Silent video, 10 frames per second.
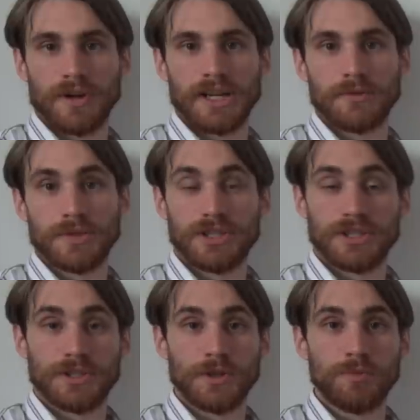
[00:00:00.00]
Rage, which
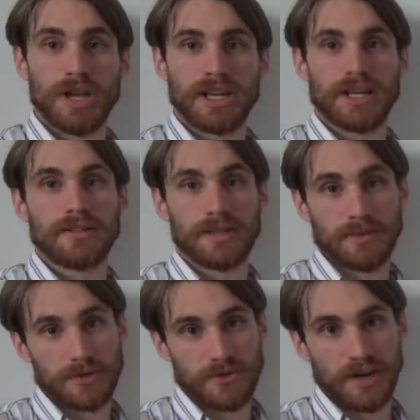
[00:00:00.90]
is a two mana
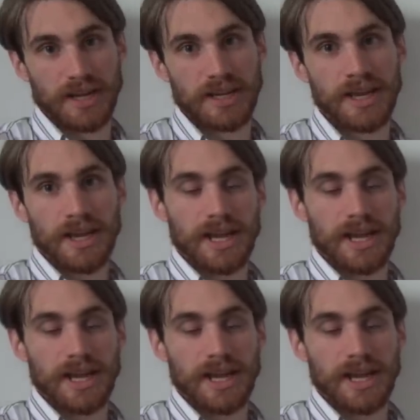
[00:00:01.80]
double strike,